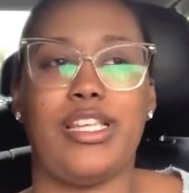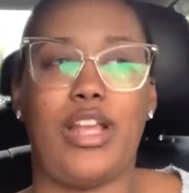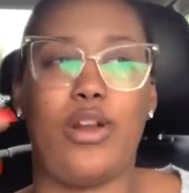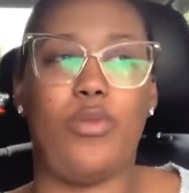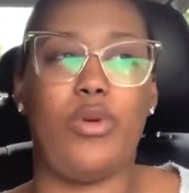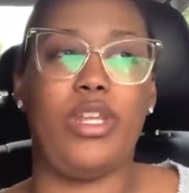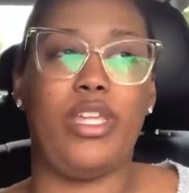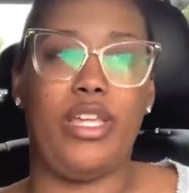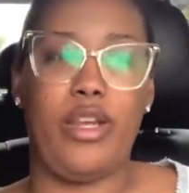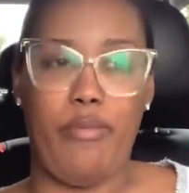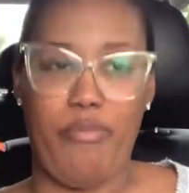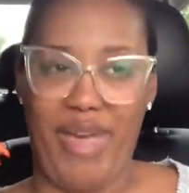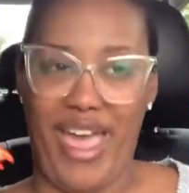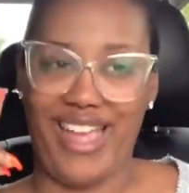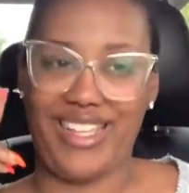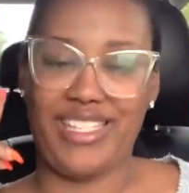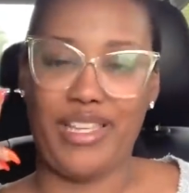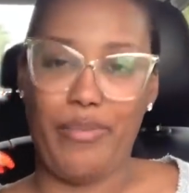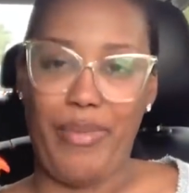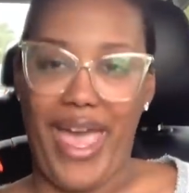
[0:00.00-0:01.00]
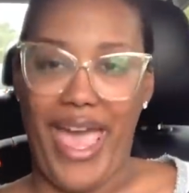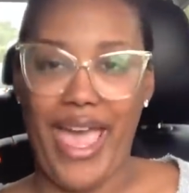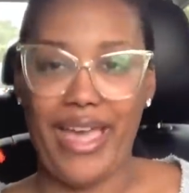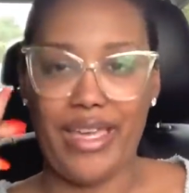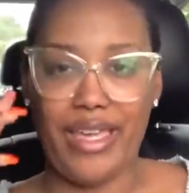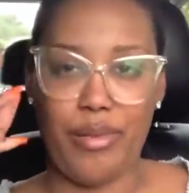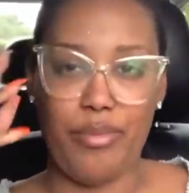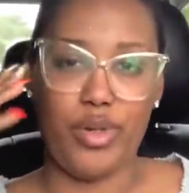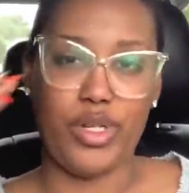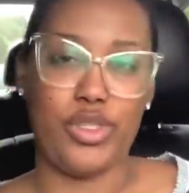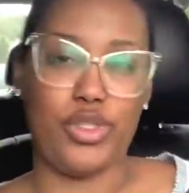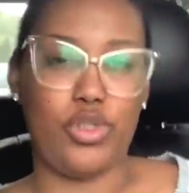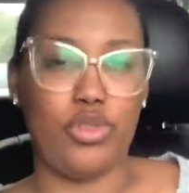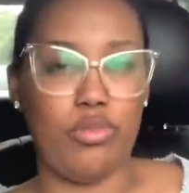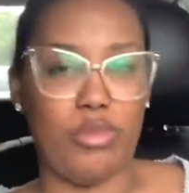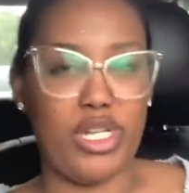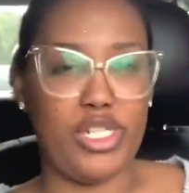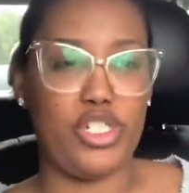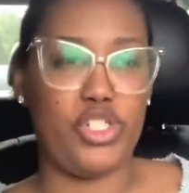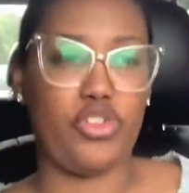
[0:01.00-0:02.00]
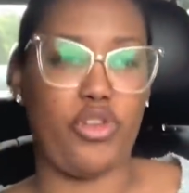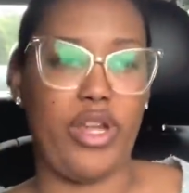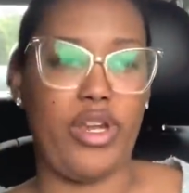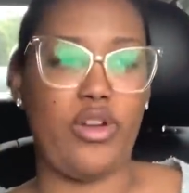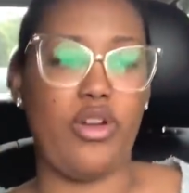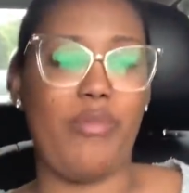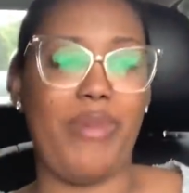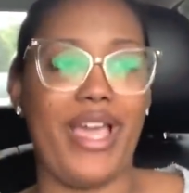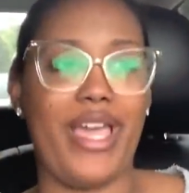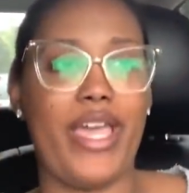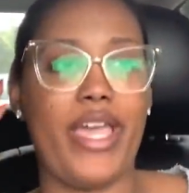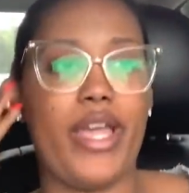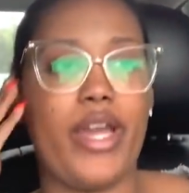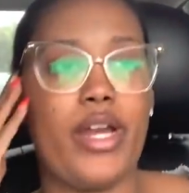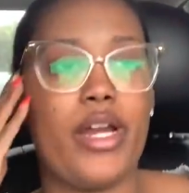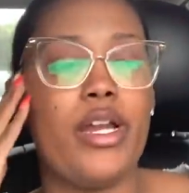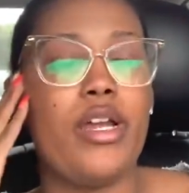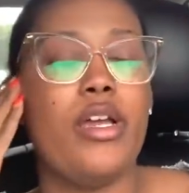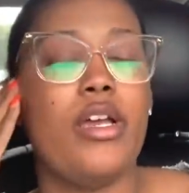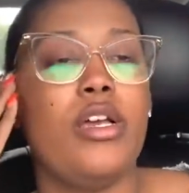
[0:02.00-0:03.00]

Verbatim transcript: don't want to get them back to back and put too much strain on my hair.